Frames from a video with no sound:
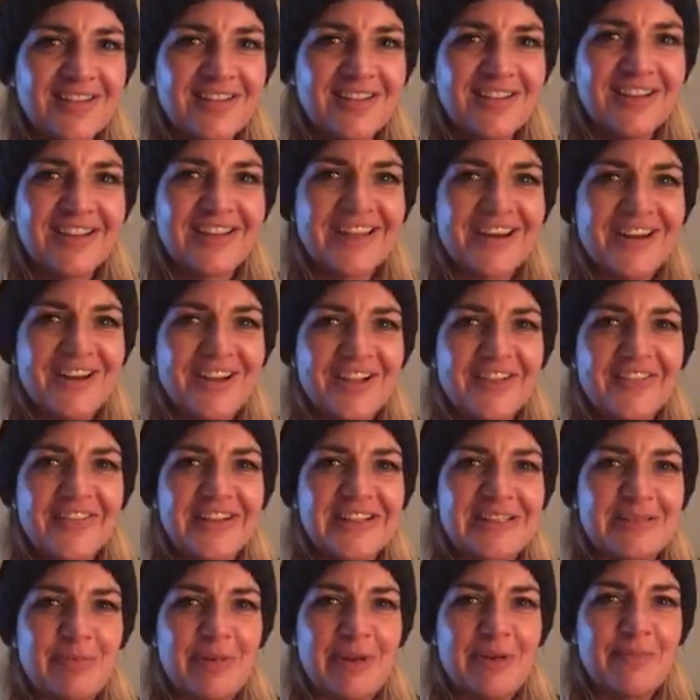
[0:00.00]
Look at all of
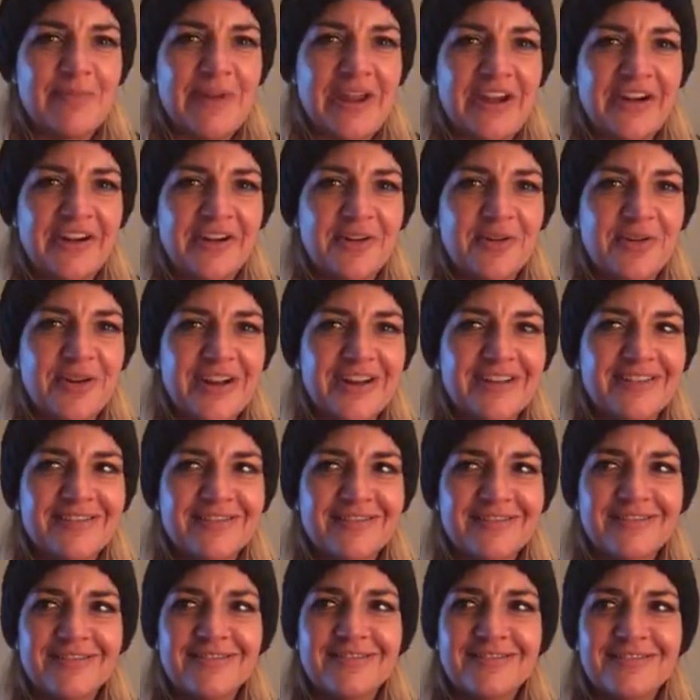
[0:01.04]
us being paranoid.
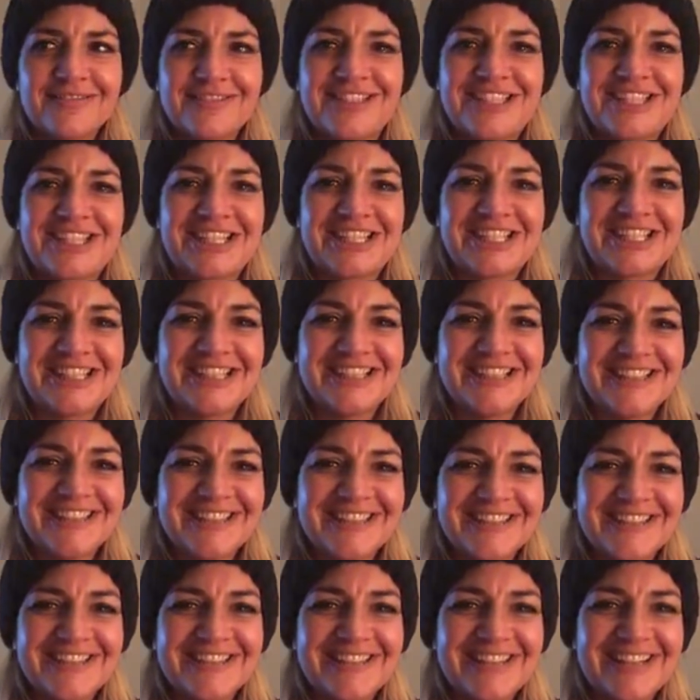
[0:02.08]

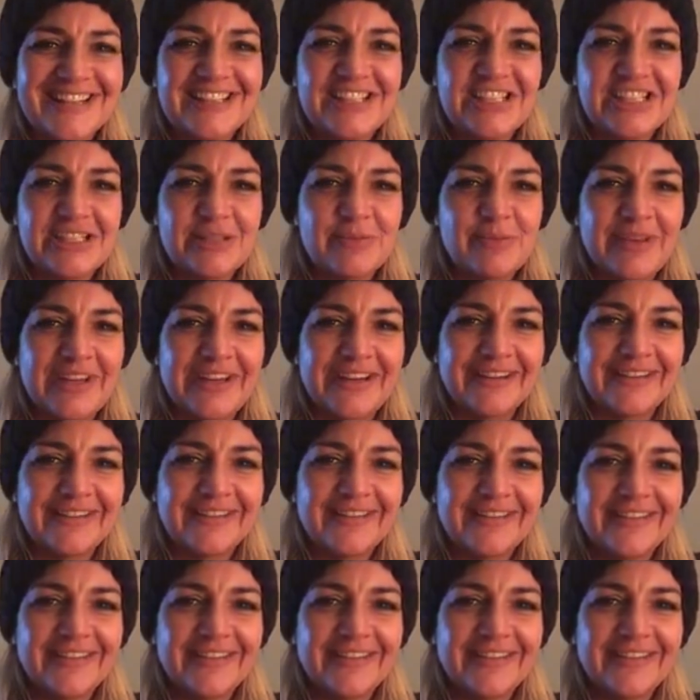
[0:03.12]
It's just me.